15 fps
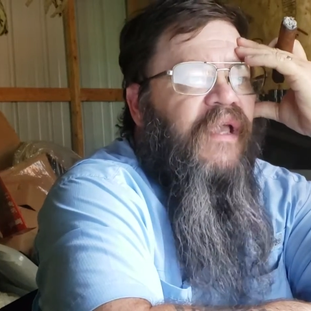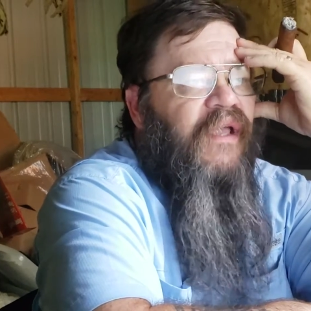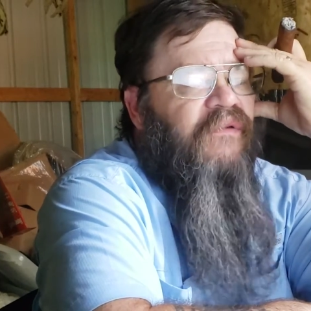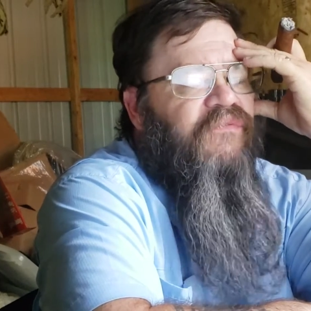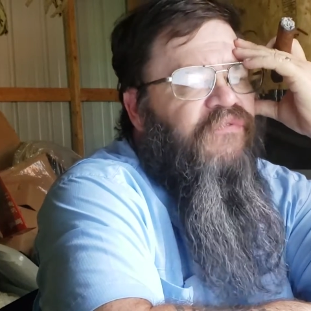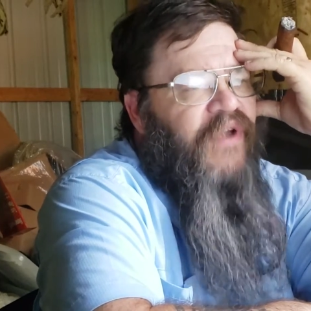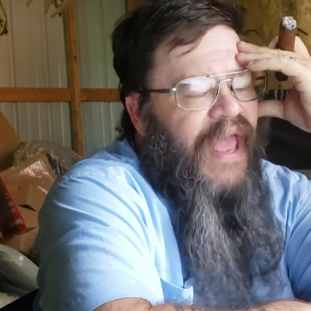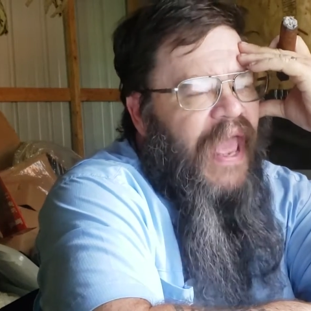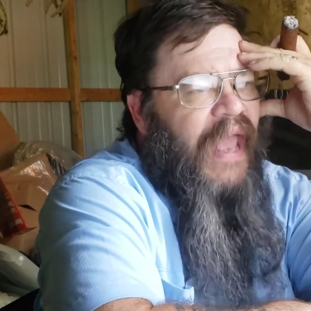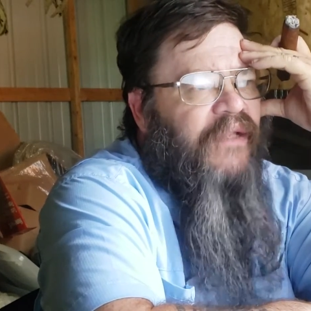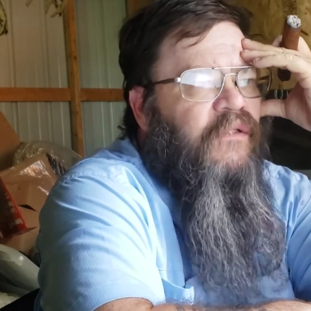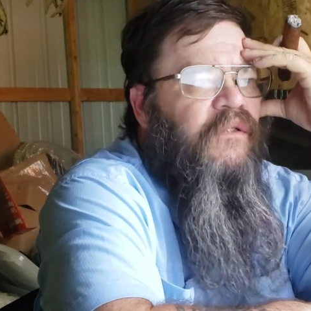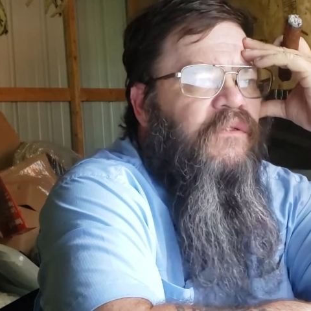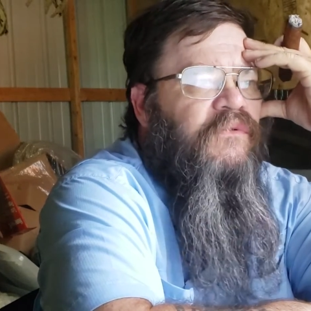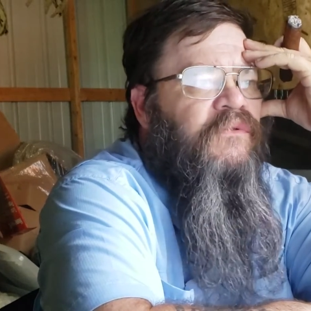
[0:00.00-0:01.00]
In
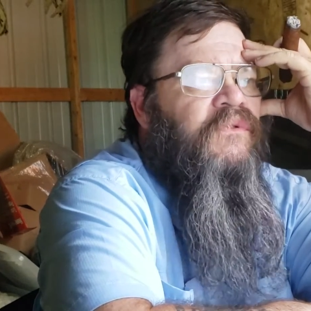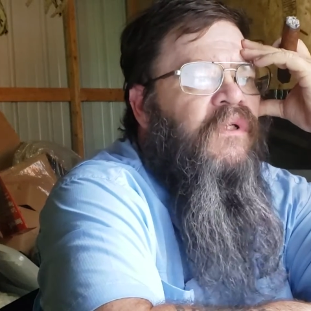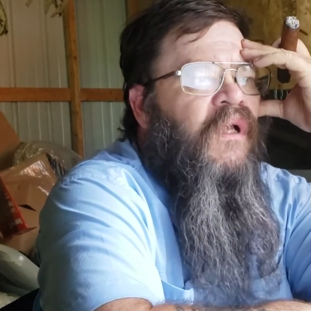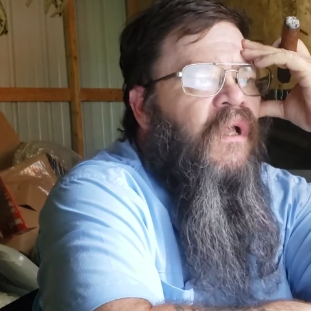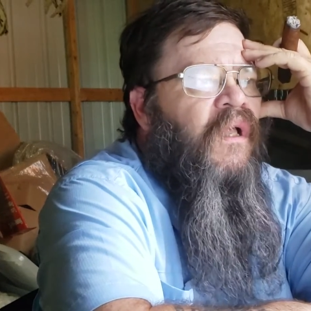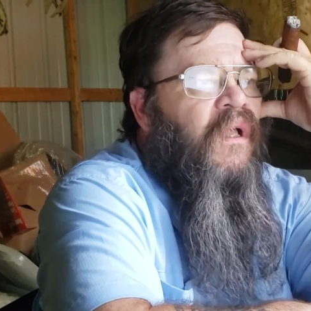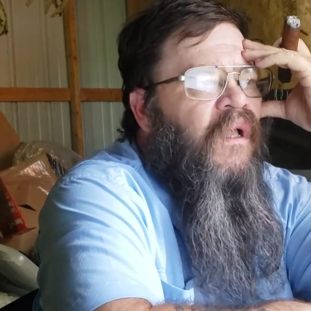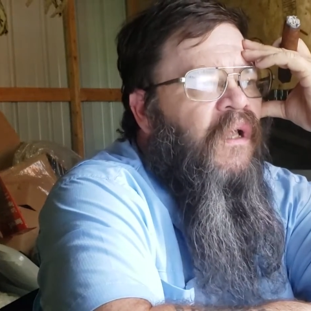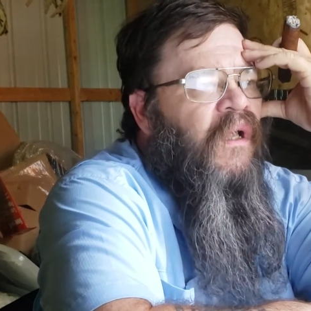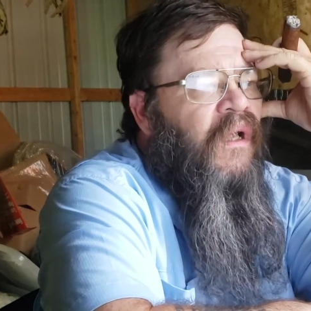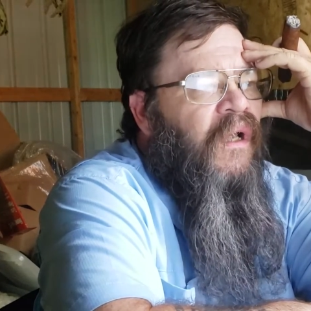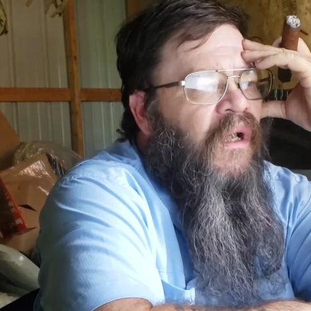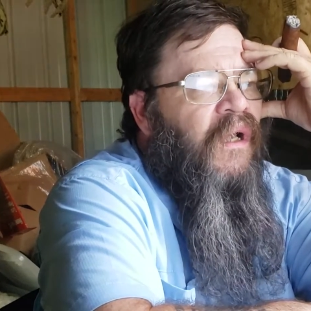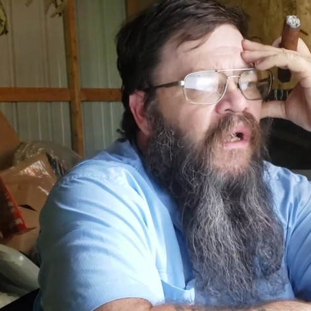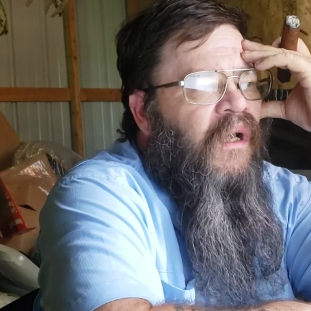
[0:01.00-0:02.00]
fact,
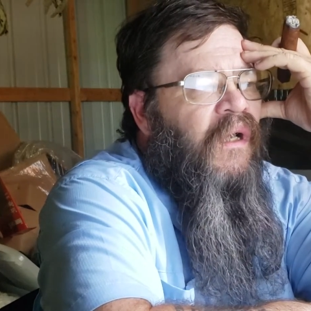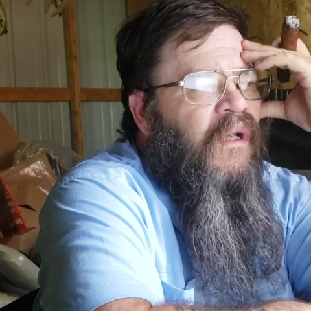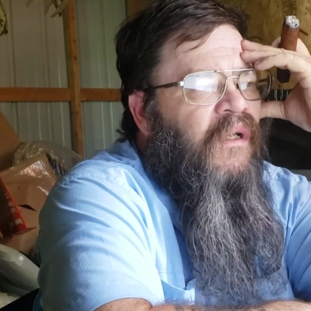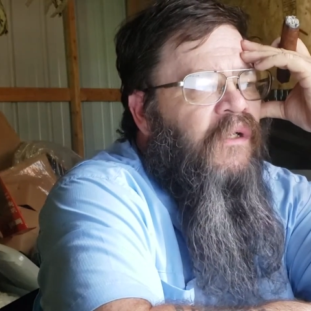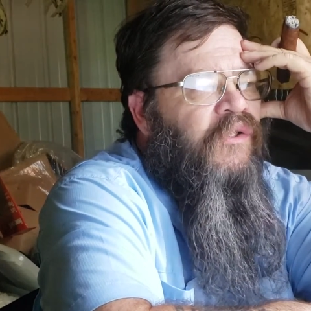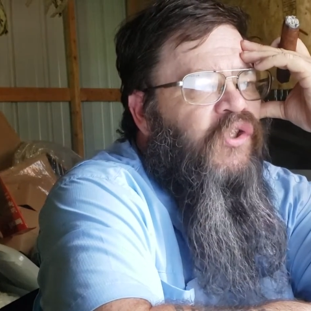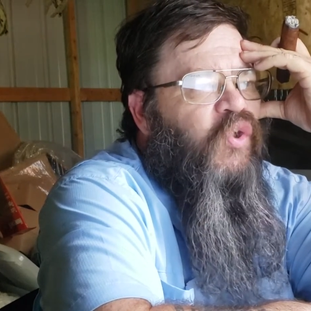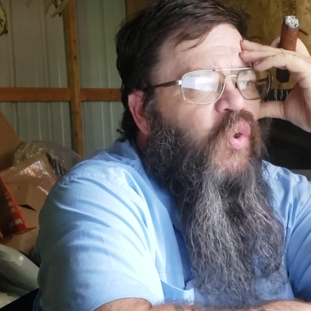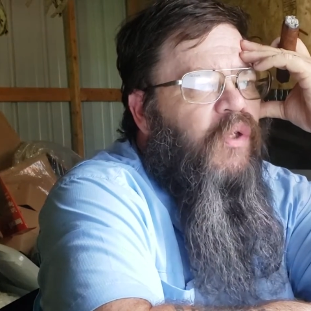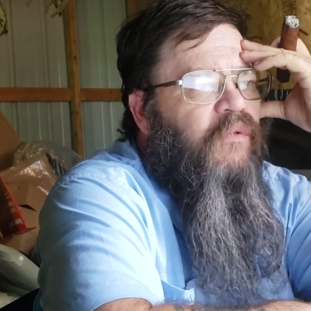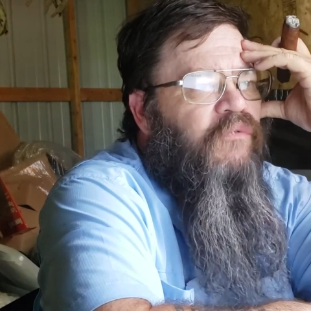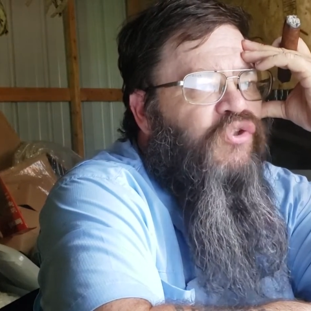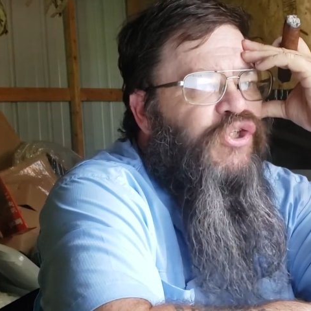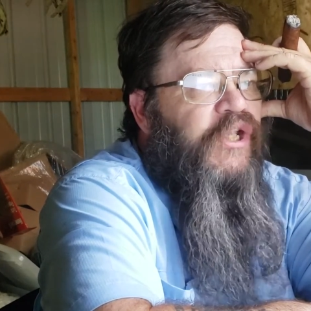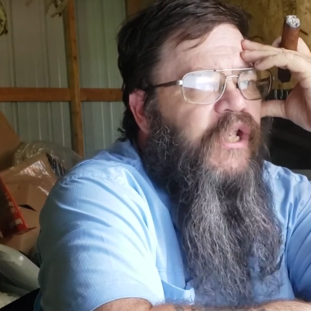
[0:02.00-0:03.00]

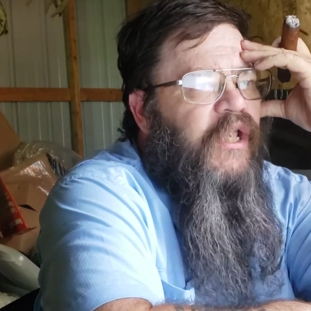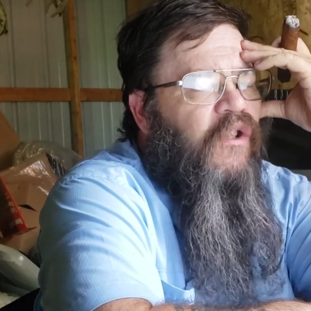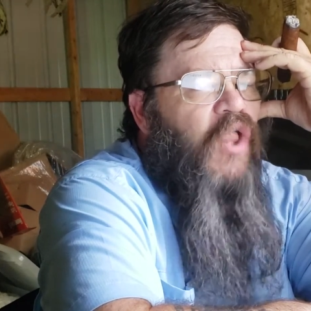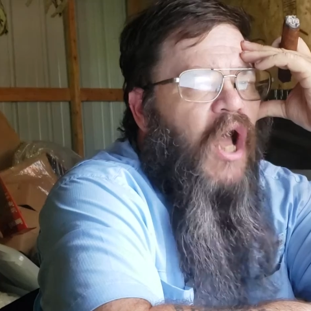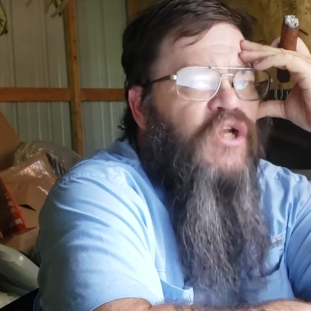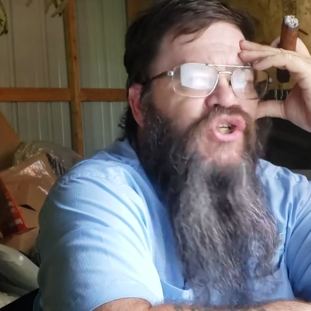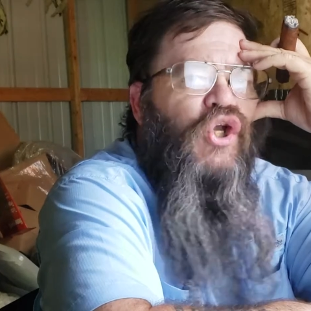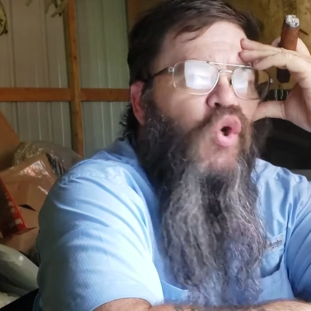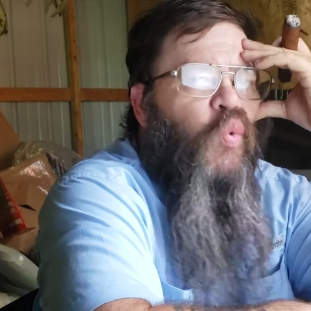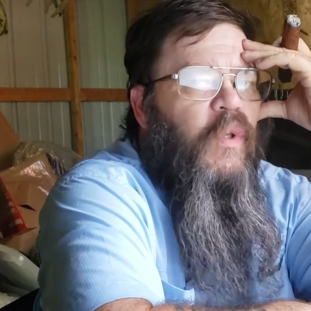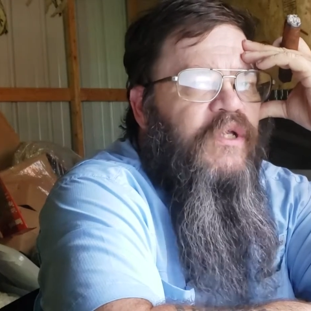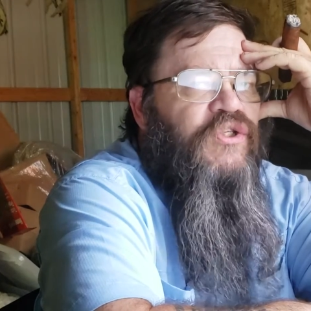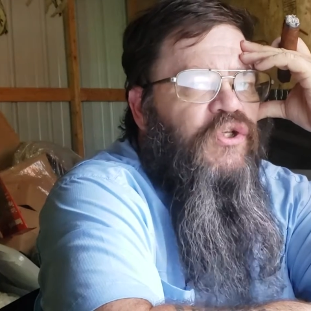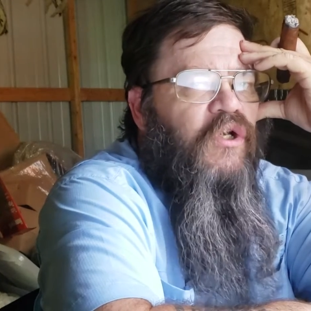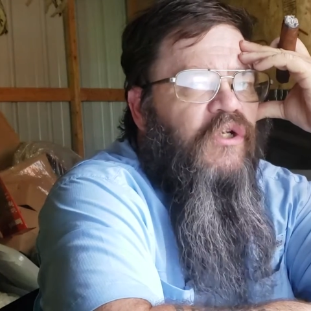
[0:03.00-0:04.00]
doing genealogical
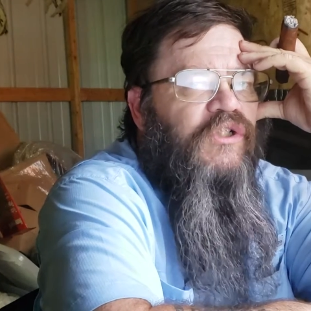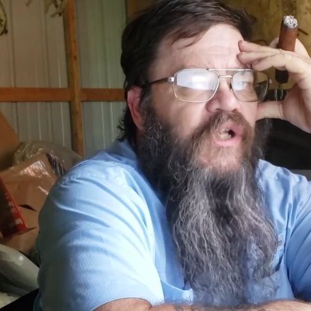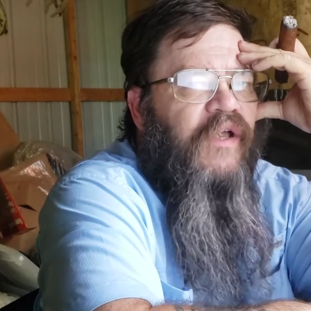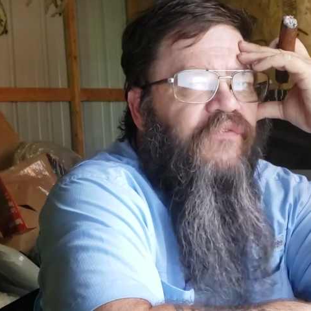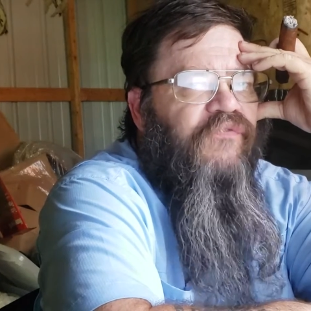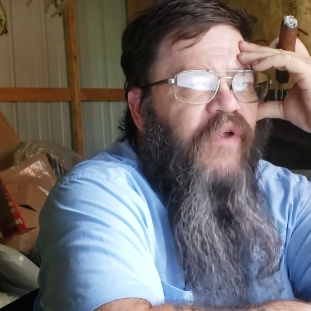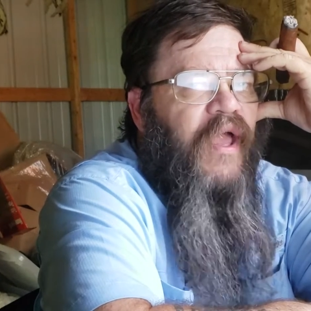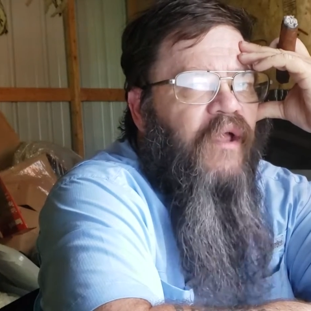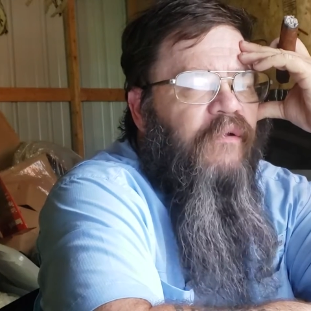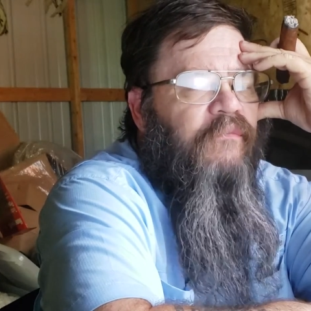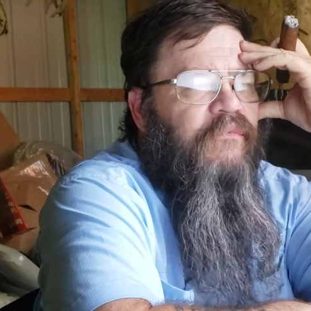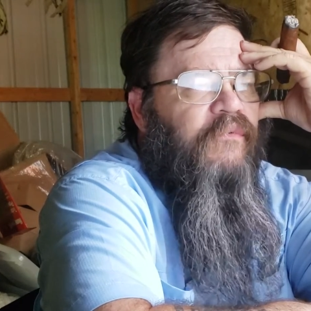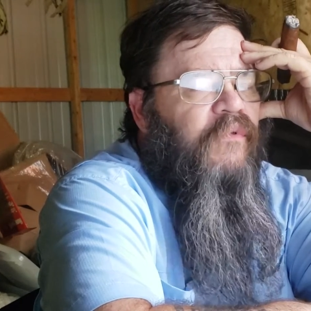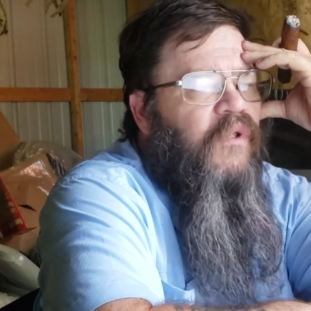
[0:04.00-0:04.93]
research, I've found